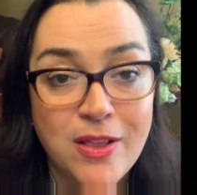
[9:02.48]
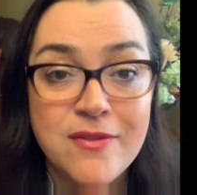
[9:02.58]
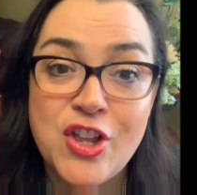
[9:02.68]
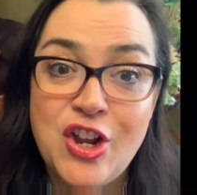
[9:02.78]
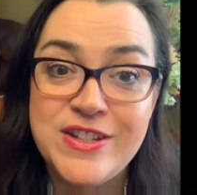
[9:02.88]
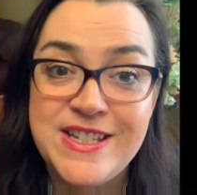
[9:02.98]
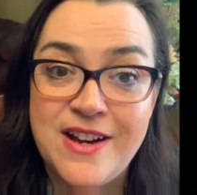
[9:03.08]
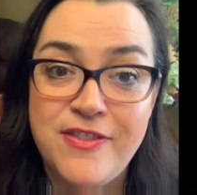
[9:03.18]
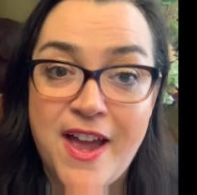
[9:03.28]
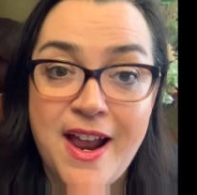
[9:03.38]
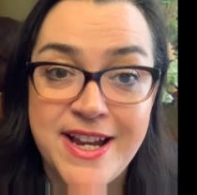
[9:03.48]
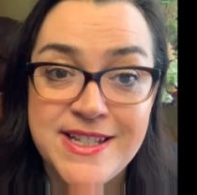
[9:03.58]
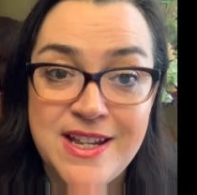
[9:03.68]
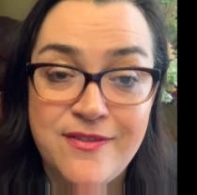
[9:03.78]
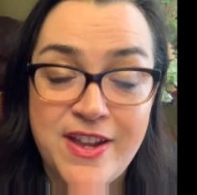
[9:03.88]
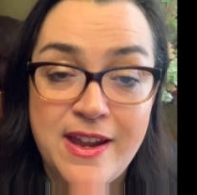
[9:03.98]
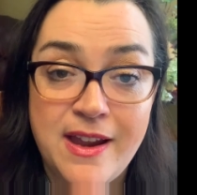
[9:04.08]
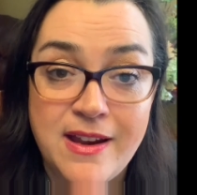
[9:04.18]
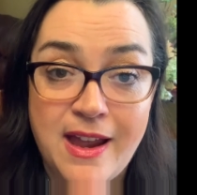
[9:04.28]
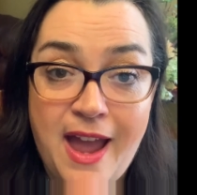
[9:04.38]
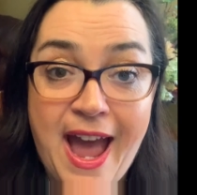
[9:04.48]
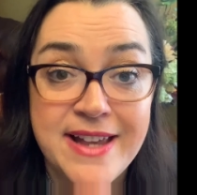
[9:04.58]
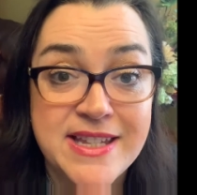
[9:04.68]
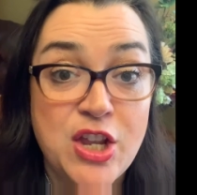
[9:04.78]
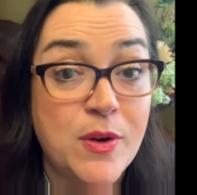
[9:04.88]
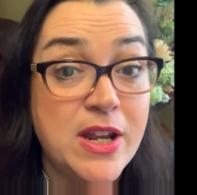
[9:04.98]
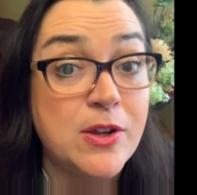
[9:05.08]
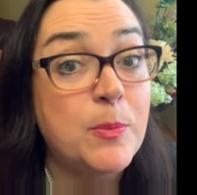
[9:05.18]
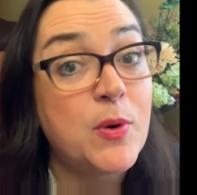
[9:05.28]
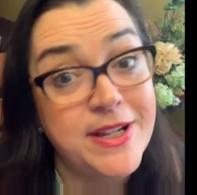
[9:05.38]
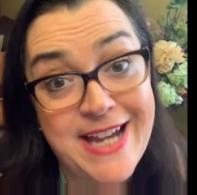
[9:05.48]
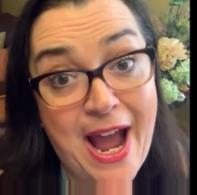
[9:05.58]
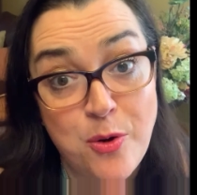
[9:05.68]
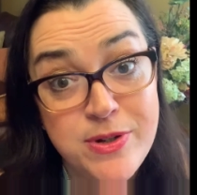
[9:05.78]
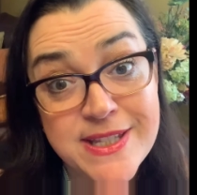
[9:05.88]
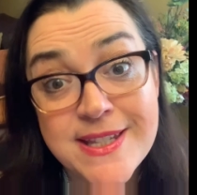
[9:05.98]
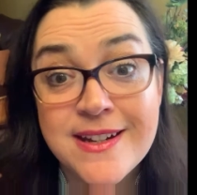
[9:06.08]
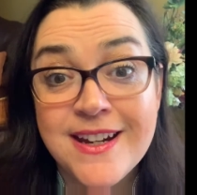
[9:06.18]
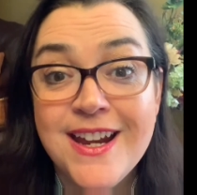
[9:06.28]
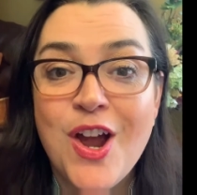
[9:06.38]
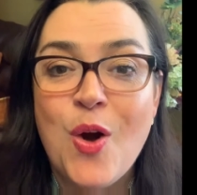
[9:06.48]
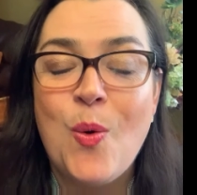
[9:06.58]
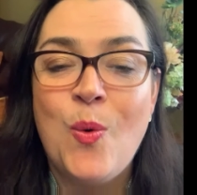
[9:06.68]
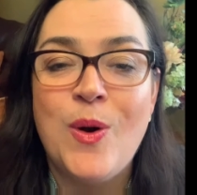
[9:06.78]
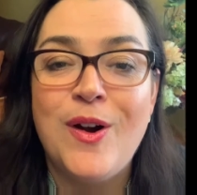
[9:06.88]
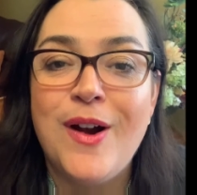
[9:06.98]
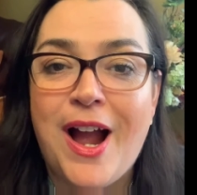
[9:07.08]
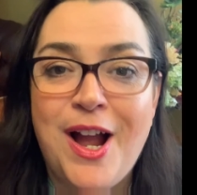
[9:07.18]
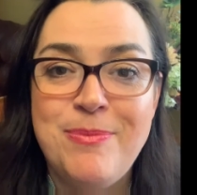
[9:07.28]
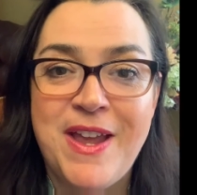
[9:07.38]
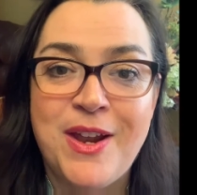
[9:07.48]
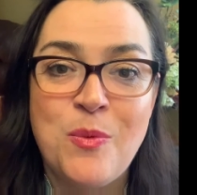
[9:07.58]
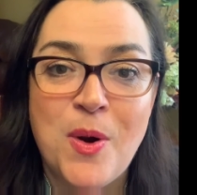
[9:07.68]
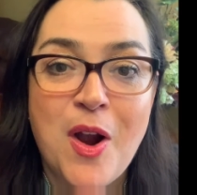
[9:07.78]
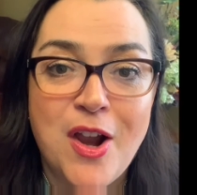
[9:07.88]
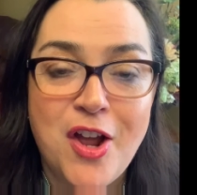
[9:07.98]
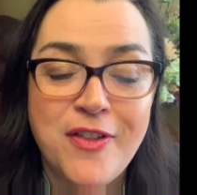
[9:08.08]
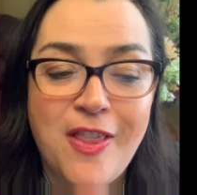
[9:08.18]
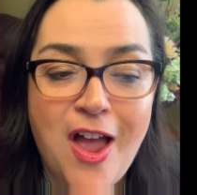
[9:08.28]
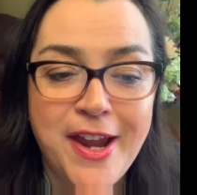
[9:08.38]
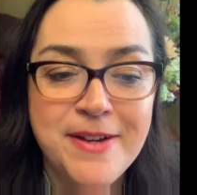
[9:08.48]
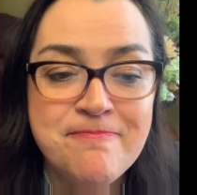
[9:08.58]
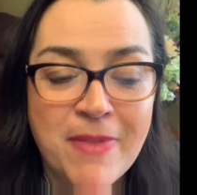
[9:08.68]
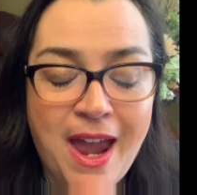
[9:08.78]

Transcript: of the good stuff that ICEV has that you can either print out or they can work on online.